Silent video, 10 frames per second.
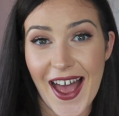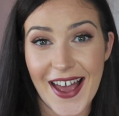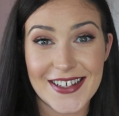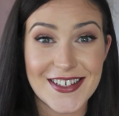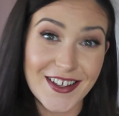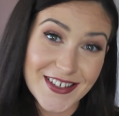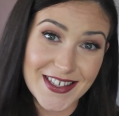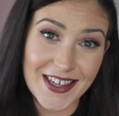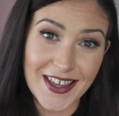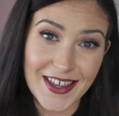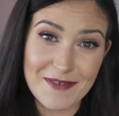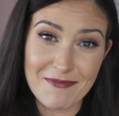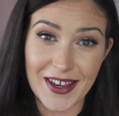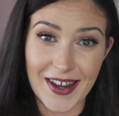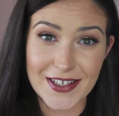and I'll see you in
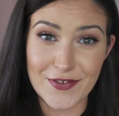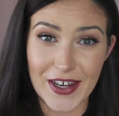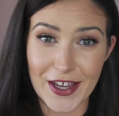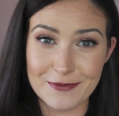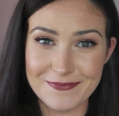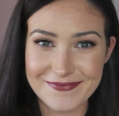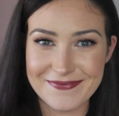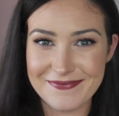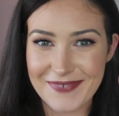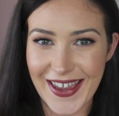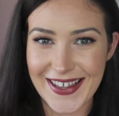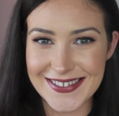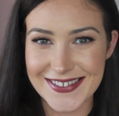my next video. Bye.